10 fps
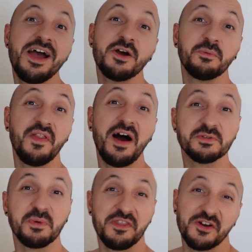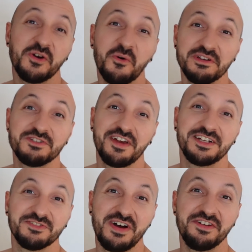Well, that was one of the coolest
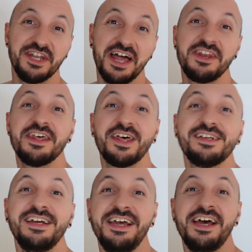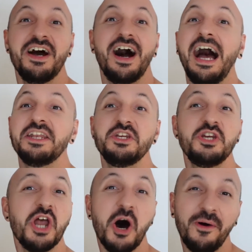things I've ever done. I had
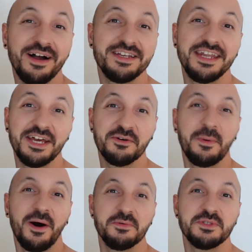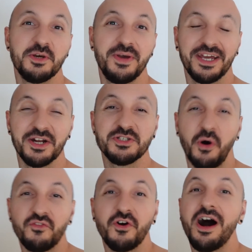no idea what I was doing, and I sort
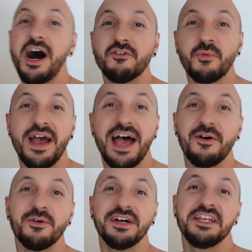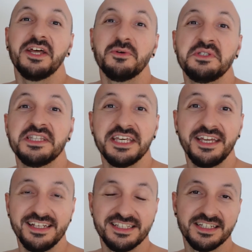of got halfway out, and there was
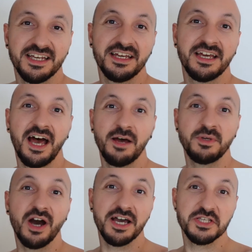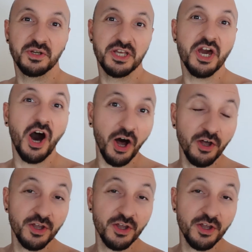these guys on a yacht